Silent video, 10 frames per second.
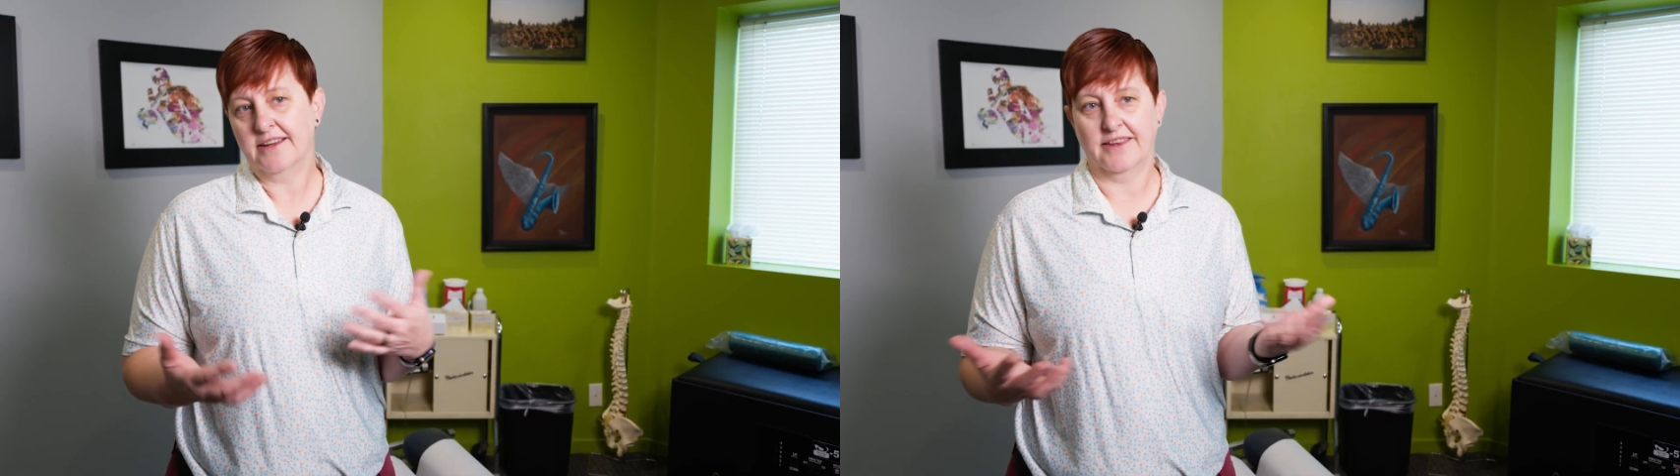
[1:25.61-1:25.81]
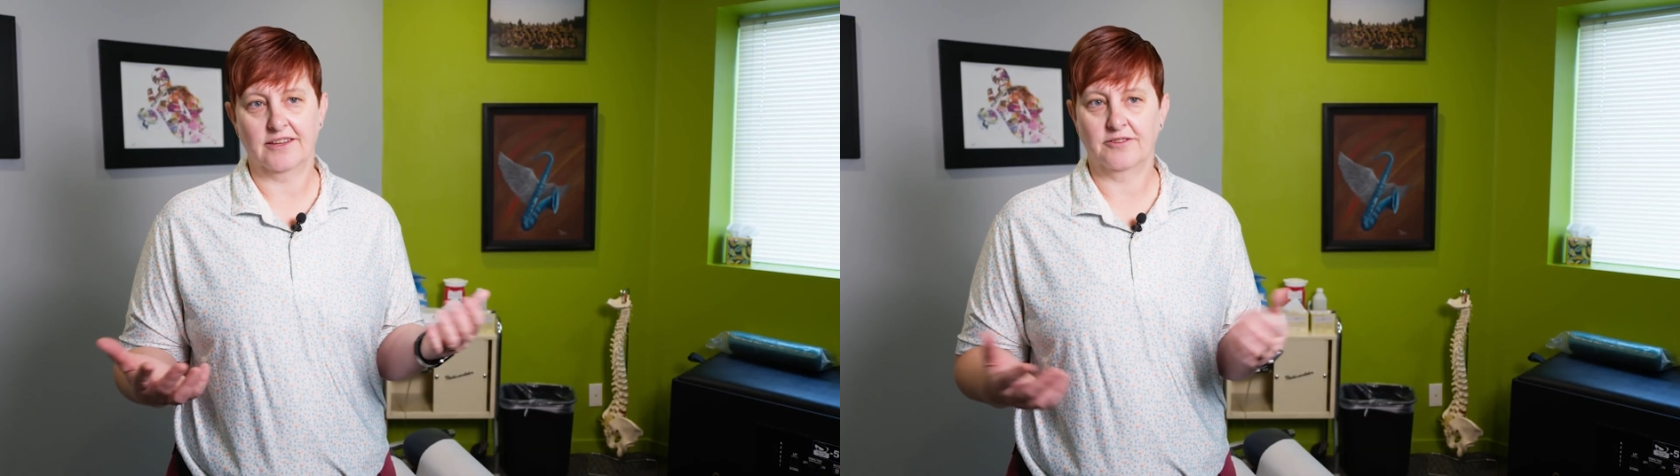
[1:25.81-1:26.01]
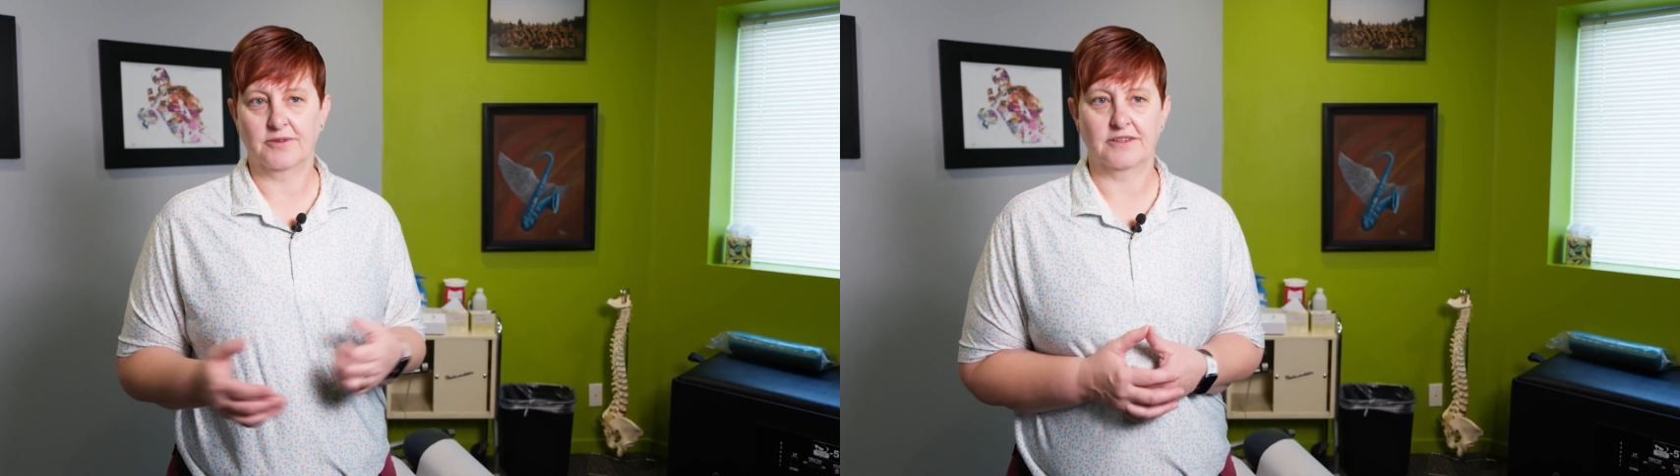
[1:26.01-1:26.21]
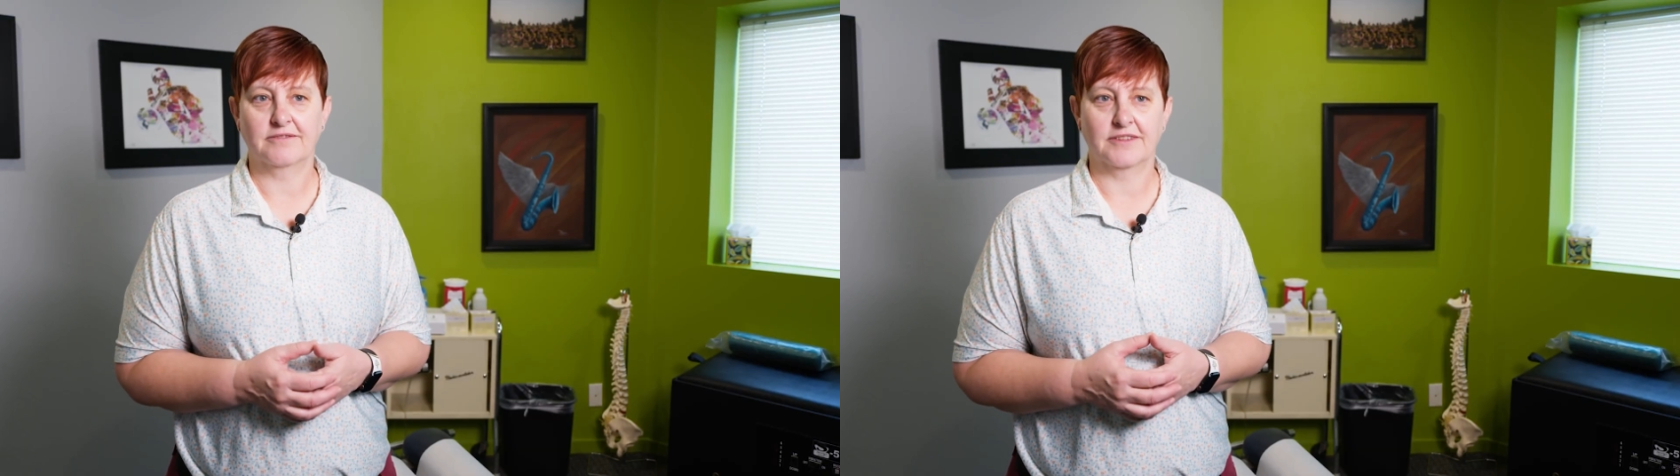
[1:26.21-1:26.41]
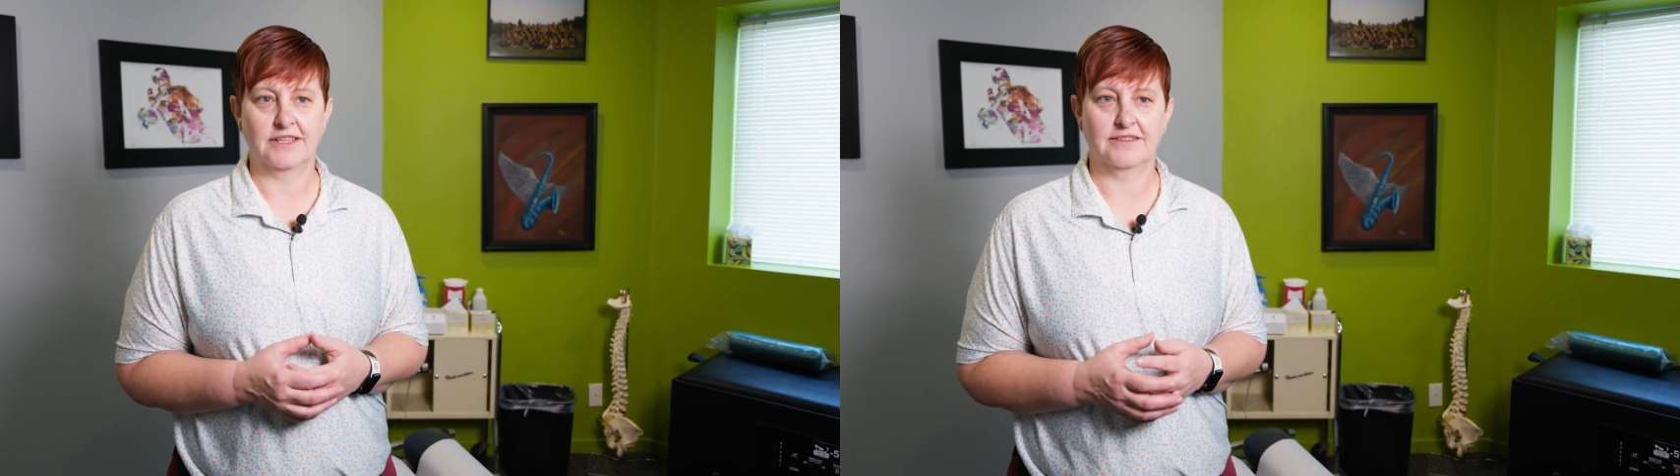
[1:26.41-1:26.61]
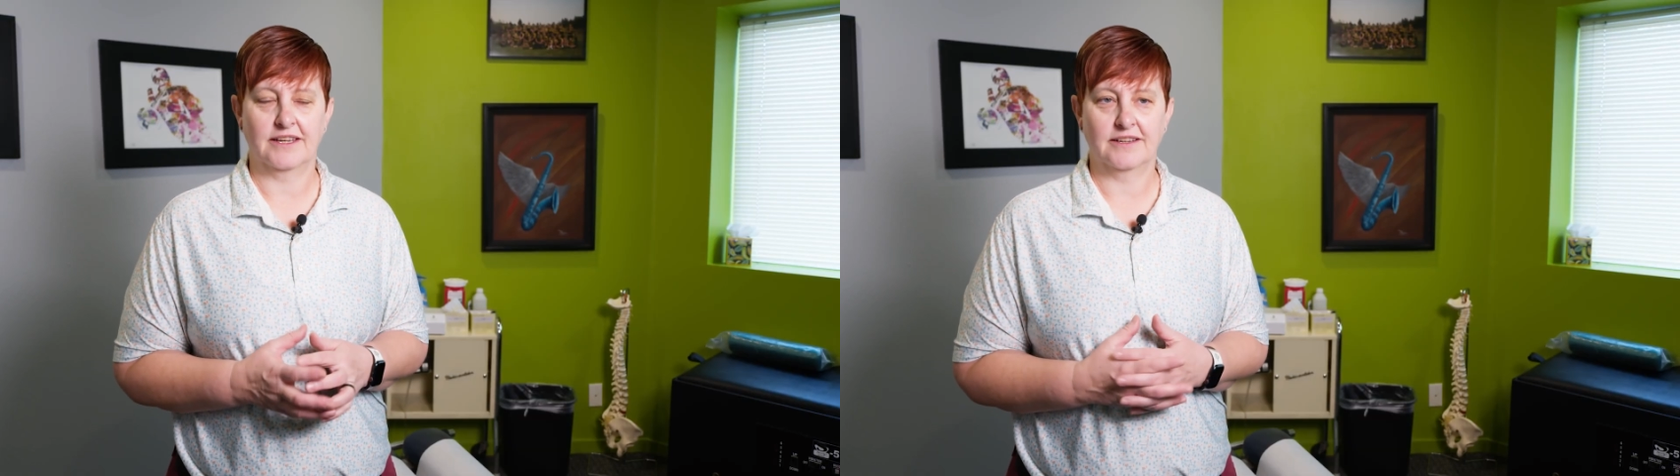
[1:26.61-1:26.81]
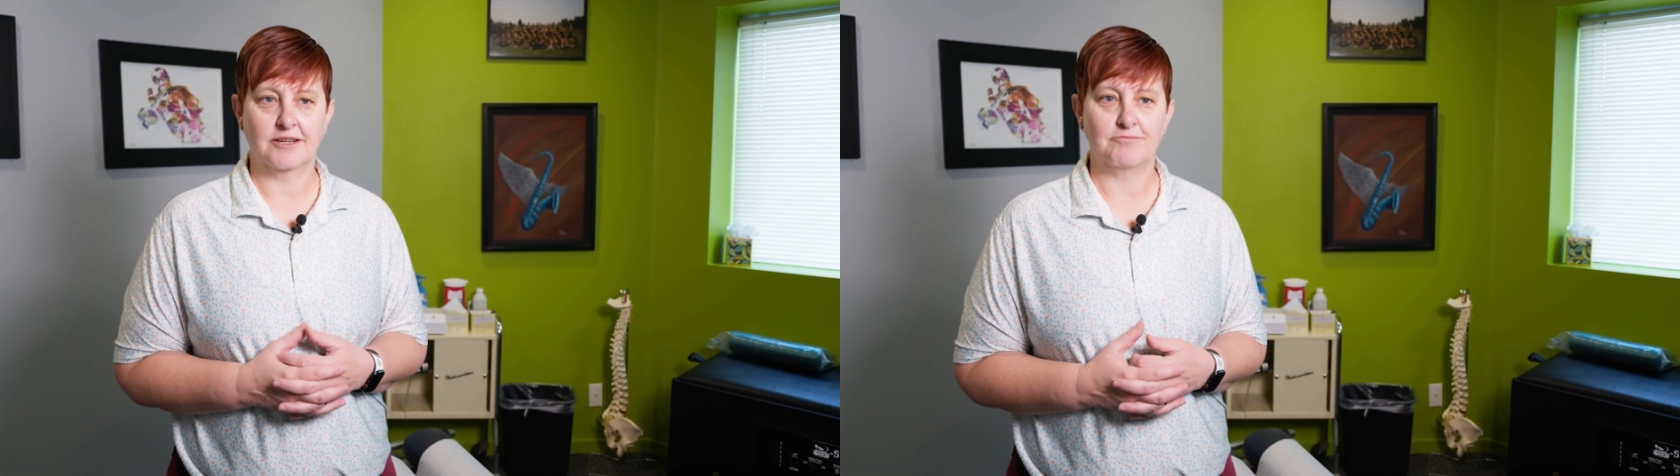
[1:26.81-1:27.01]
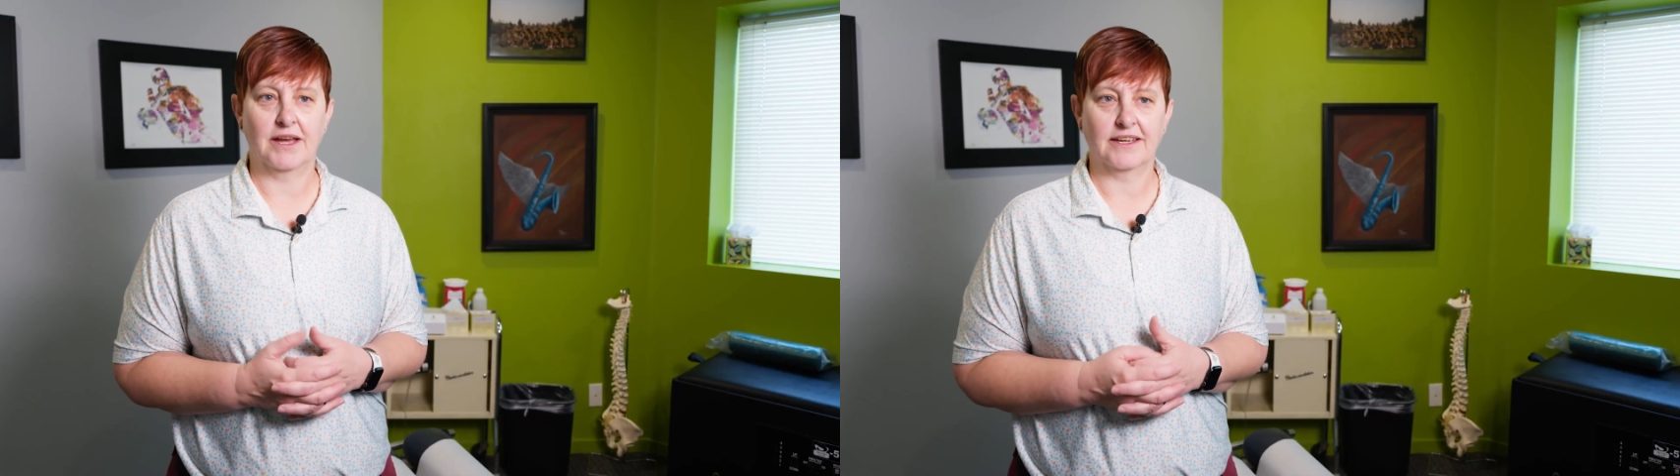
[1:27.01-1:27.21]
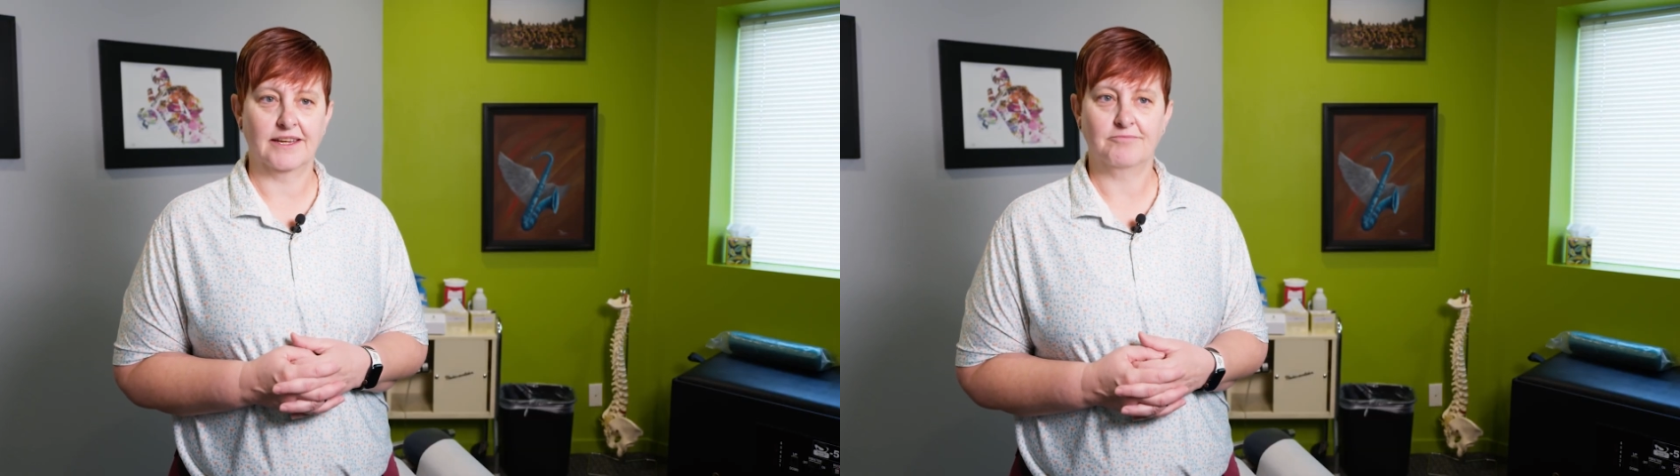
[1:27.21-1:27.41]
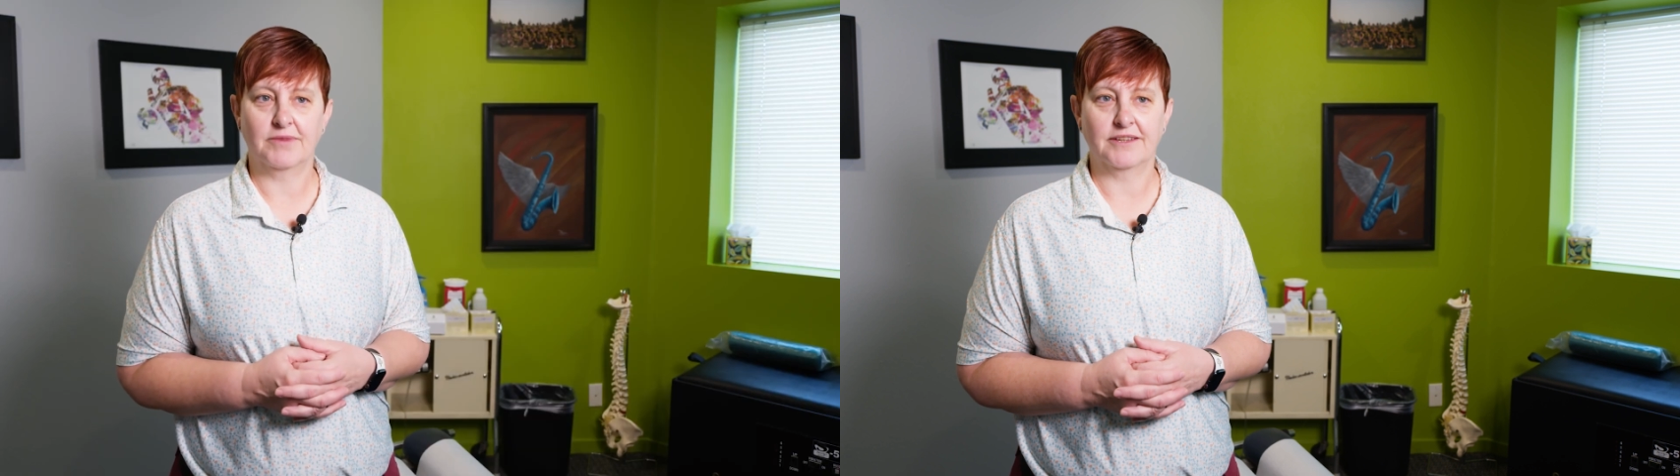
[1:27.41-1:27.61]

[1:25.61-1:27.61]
And that's when we say come back in.